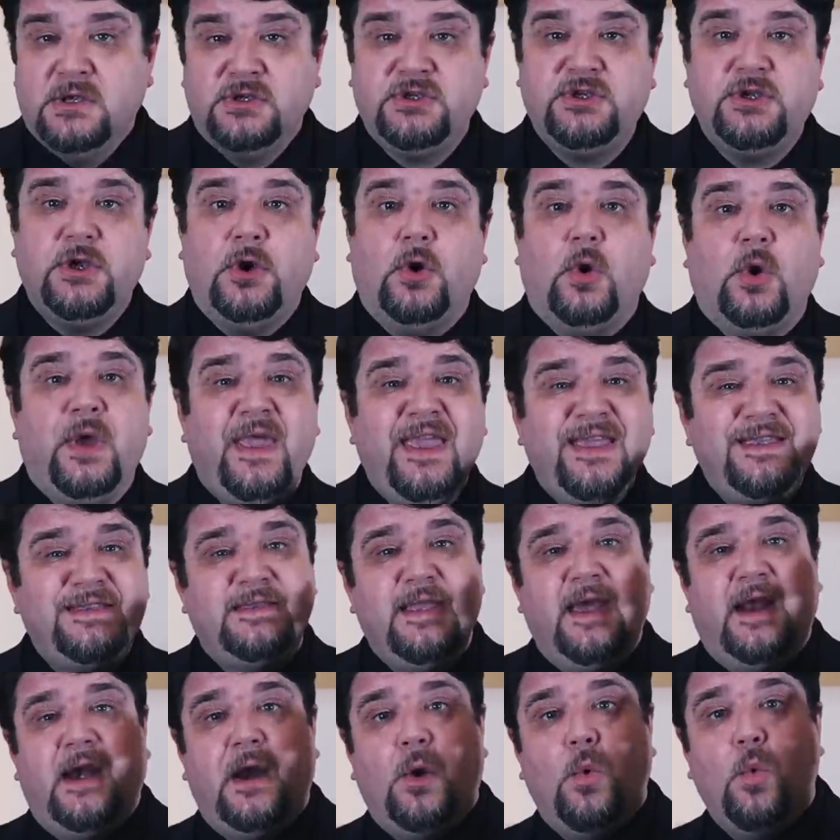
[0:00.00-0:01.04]
So, is
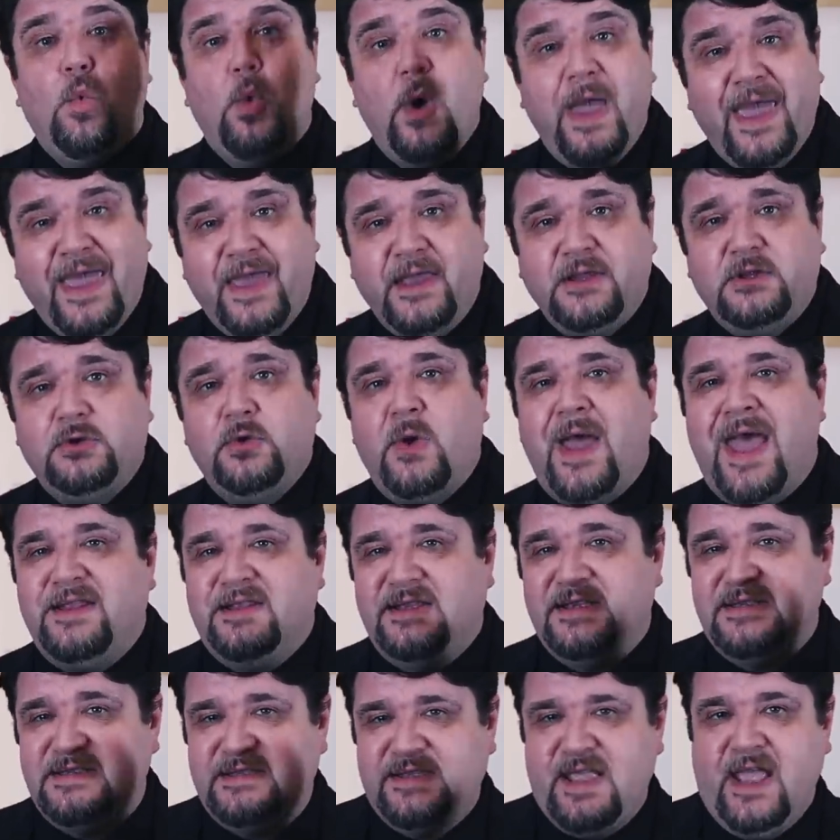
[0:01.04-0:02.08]
there a way to
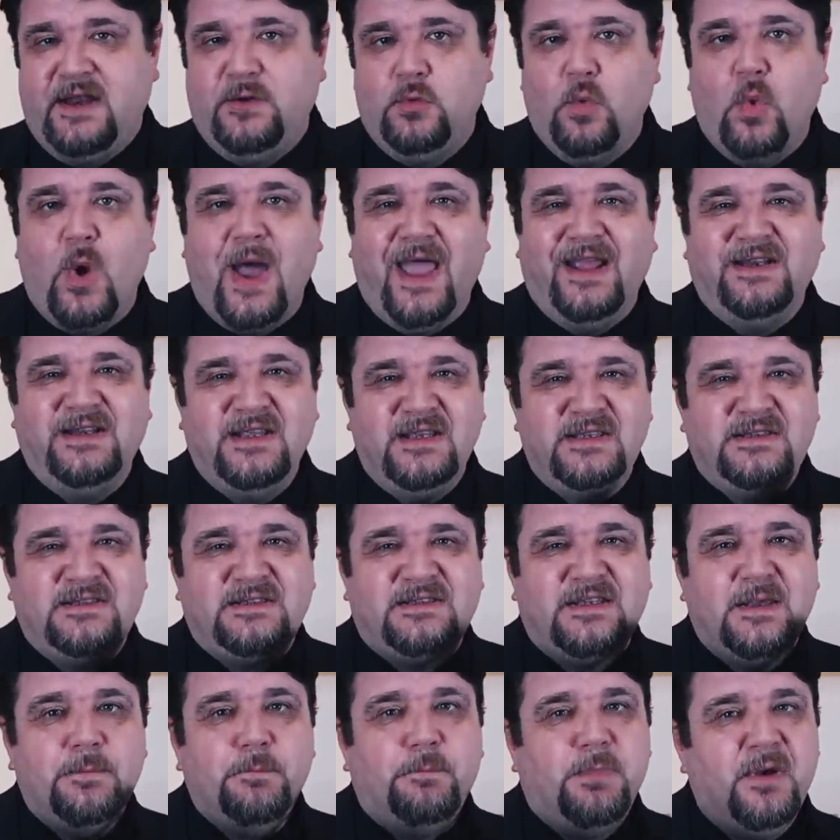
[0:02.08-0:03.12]
understand why this
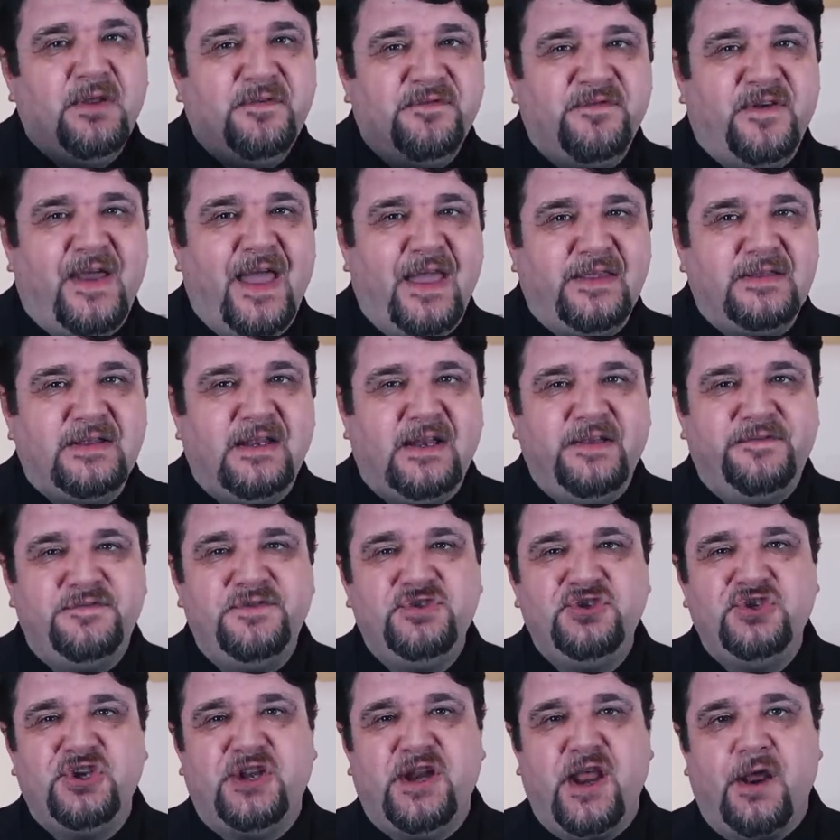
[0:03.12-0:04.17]
simplified
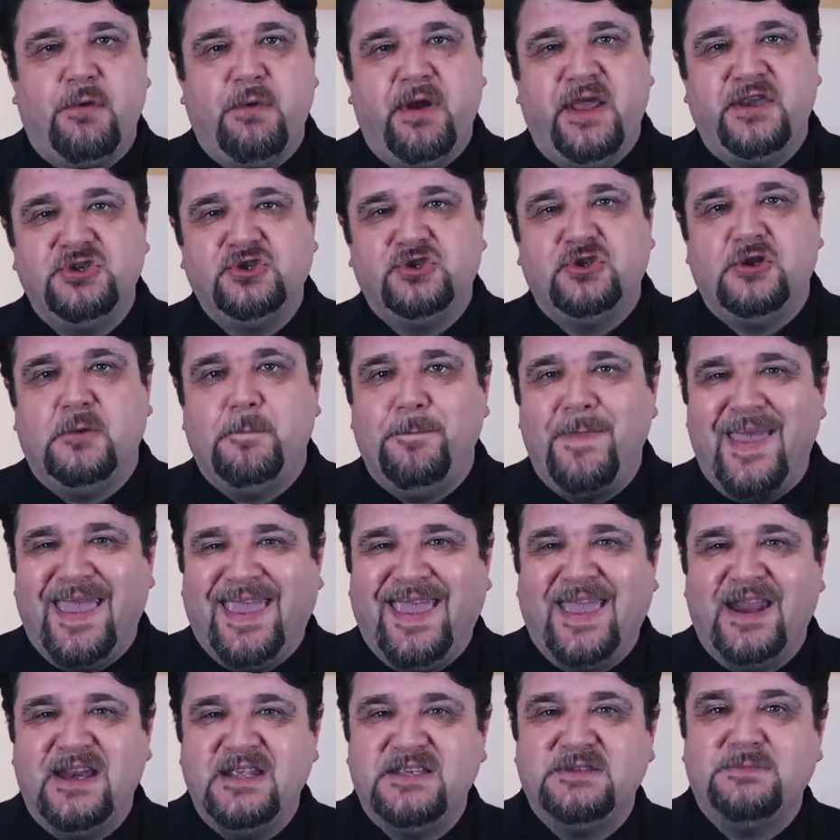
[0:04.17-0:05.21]
lift generation
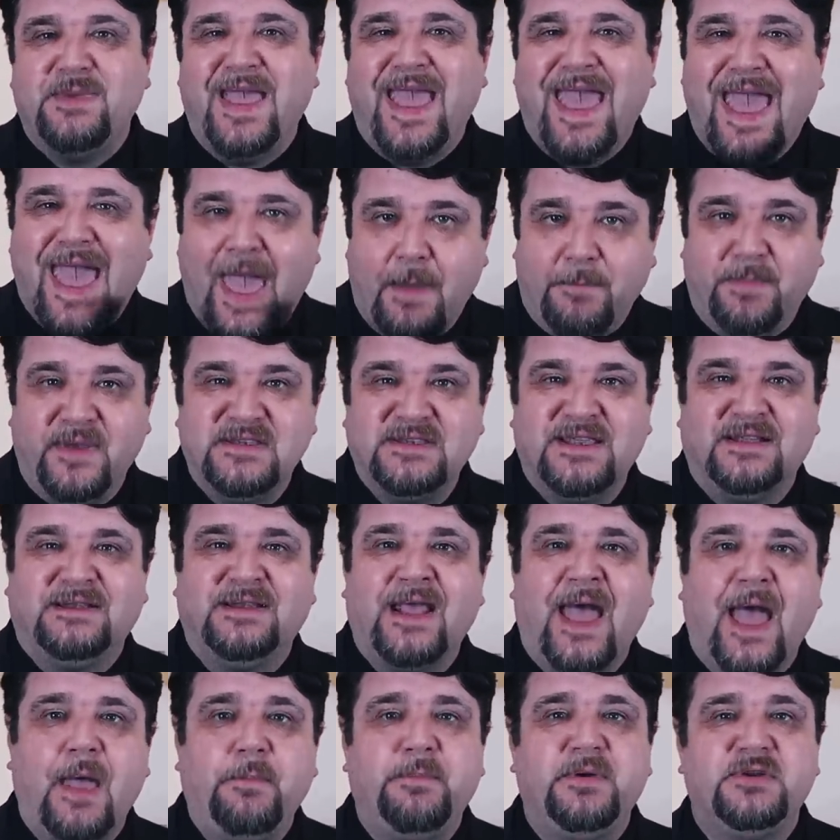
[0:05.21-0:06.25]
mechanism happens at
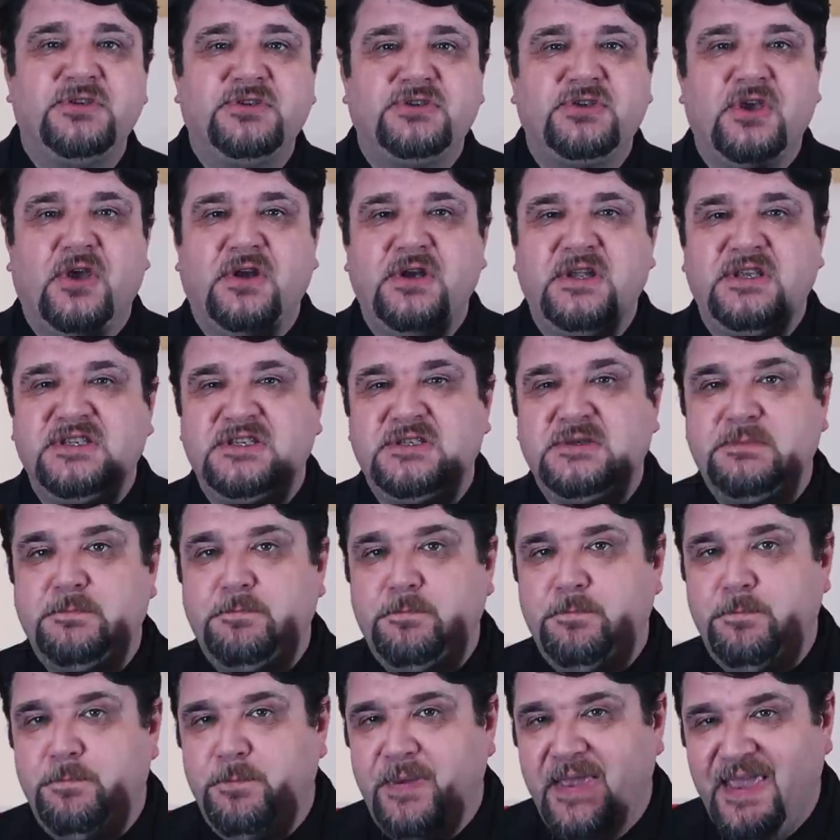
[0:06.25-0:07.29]
hypersonic
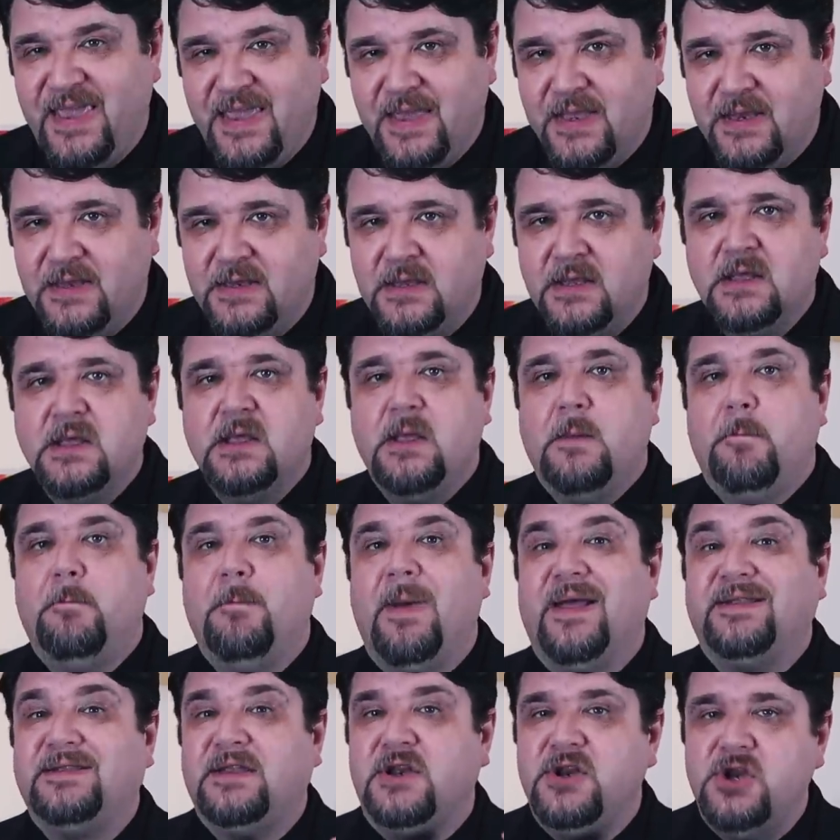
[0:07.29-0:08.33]
speed
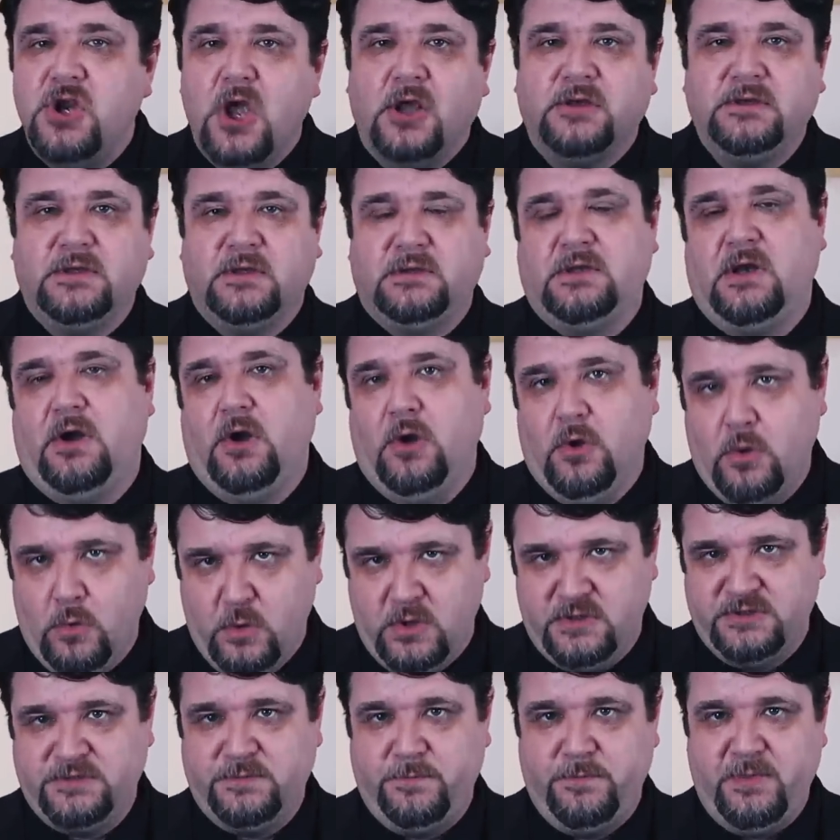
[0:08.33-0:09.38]
but not at
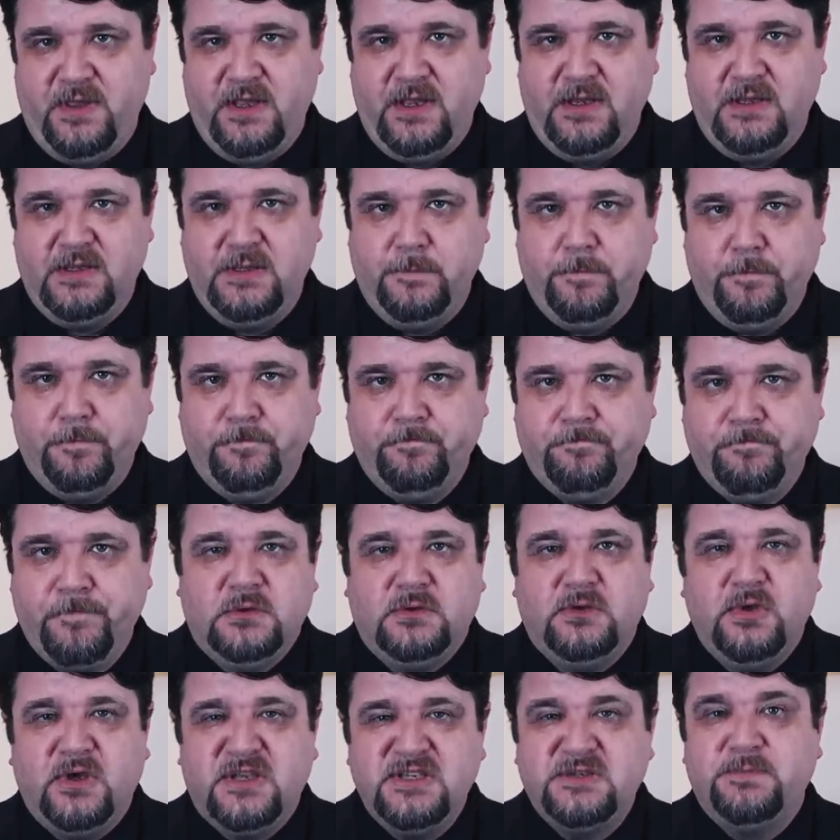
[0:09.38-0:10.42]
lower speed?
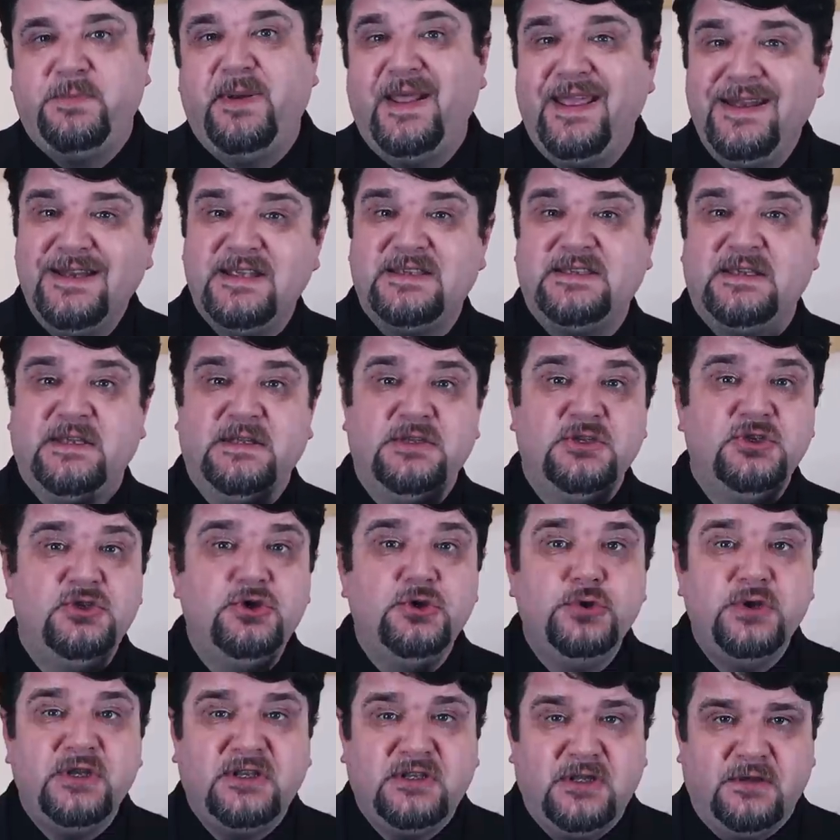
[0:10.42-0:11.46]
To explain this
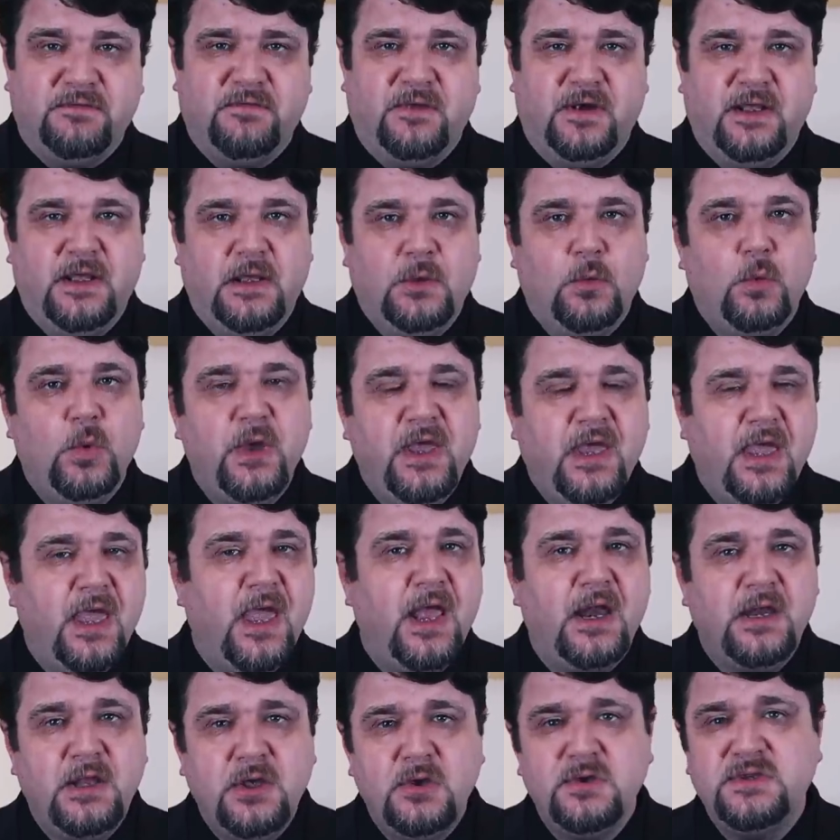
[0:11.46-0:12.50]
intuitively, we
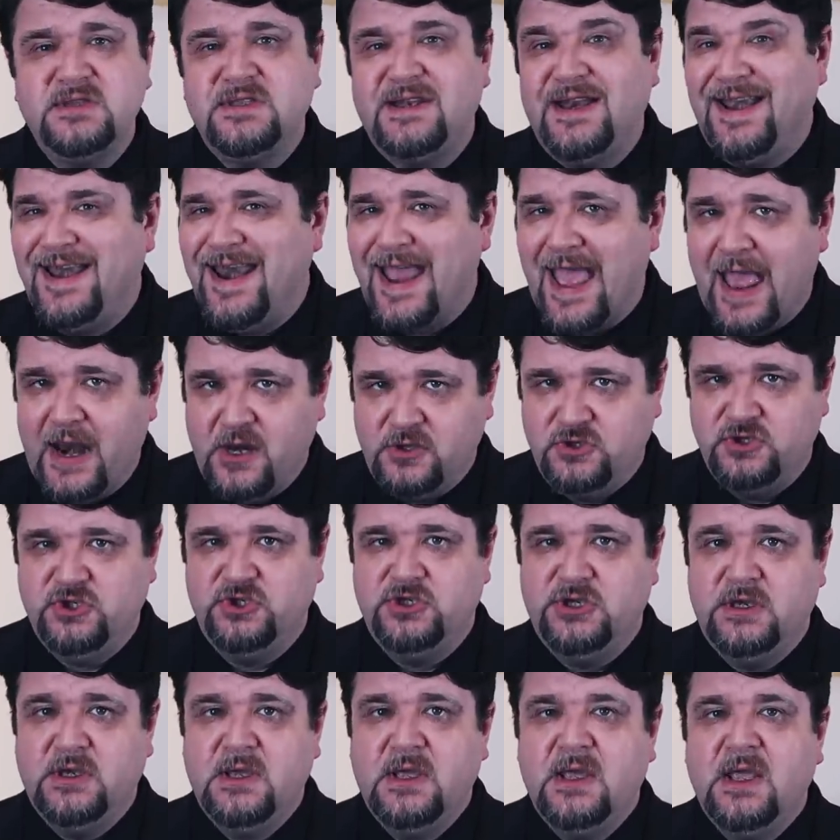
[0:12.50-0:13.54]
can use an
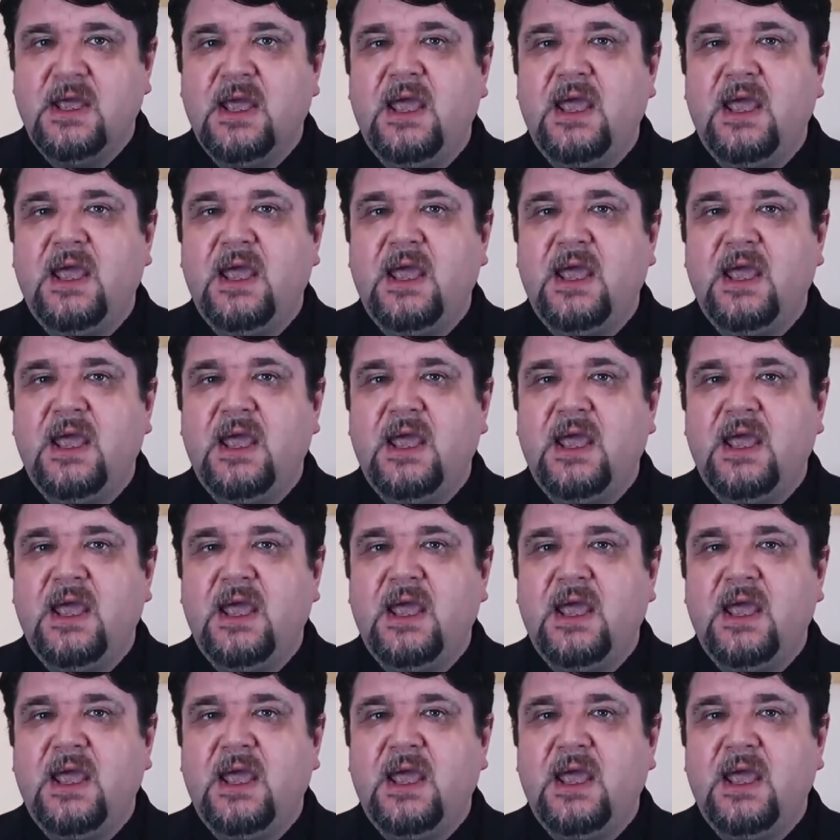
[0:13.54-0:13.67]
analogy.